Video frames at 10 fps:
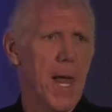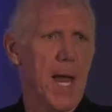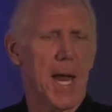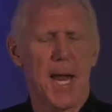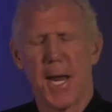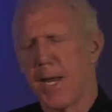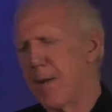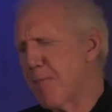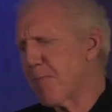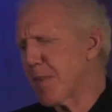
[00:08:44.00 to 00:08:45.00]
And
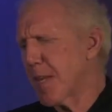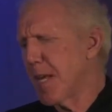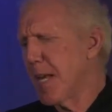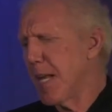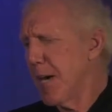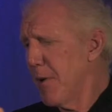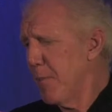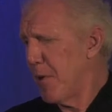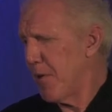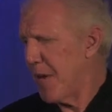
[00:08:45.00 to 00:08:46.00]
Larry
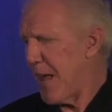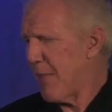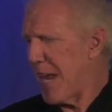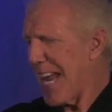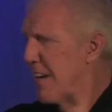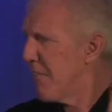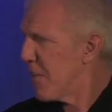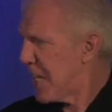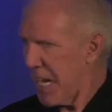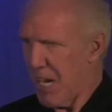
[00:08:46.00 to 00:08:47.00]
Bird, at the end of the
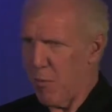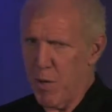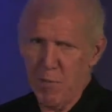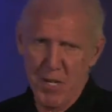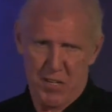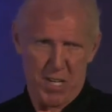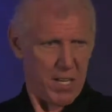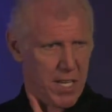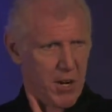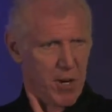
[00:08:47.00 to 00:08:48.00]
game, we'd be sitting
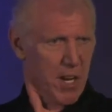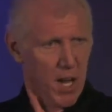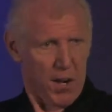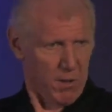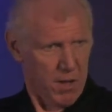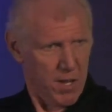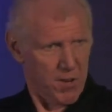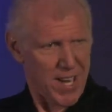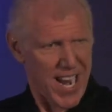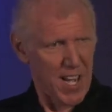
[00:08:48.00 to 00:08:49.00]
there in the huddle,
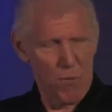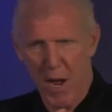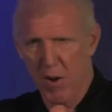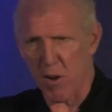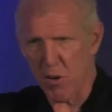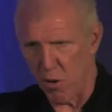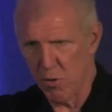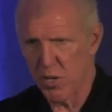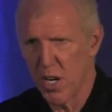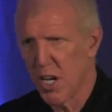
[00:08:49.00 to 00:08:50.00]
standing around our
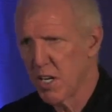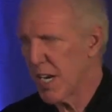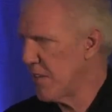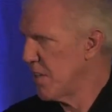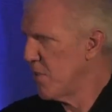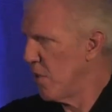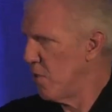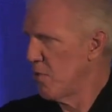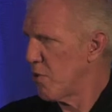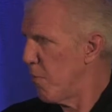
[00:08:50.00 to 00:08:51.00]
coach, K.C.
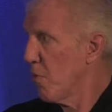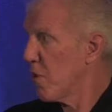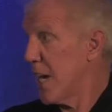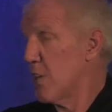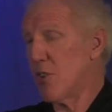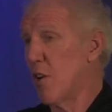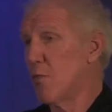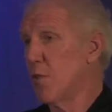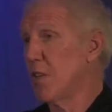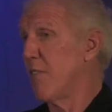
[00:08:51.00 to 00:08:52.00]
Jones, the most like John
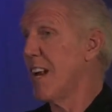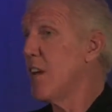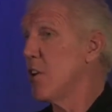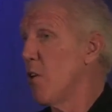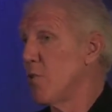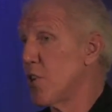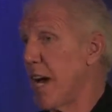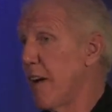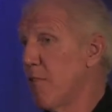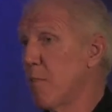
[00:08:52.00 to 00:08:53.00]
Wooden of any coach I
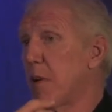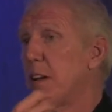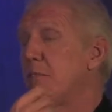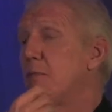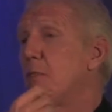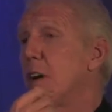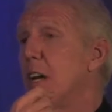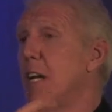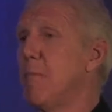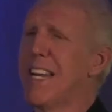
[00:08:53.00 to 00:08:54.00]
ever played for. And
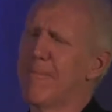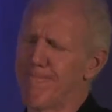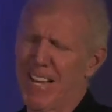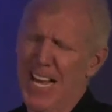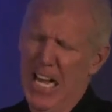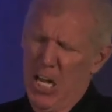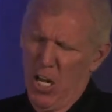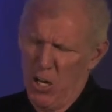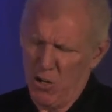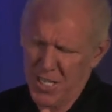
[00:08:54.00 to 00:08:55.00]
he'd be
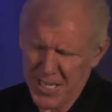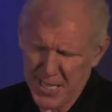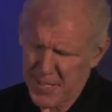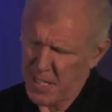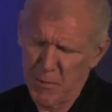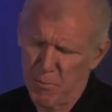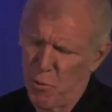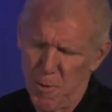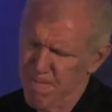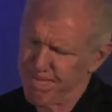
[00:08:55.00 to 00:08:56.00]
looking at the
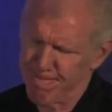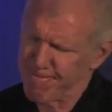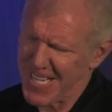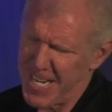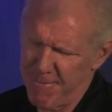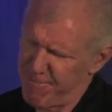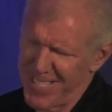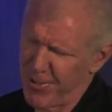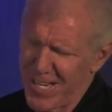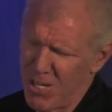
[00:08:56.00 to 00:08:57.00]
clipboard, kind of
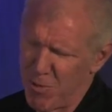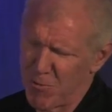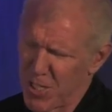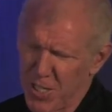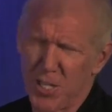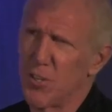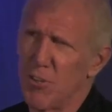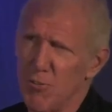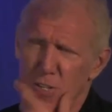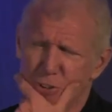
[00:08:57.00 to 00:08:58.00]
figuring out what we're going to
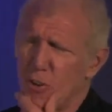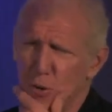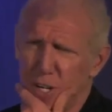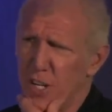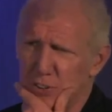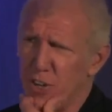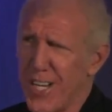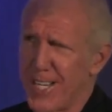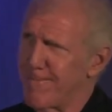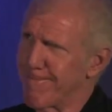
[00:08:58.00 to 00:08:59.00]
do and stroking his chin. And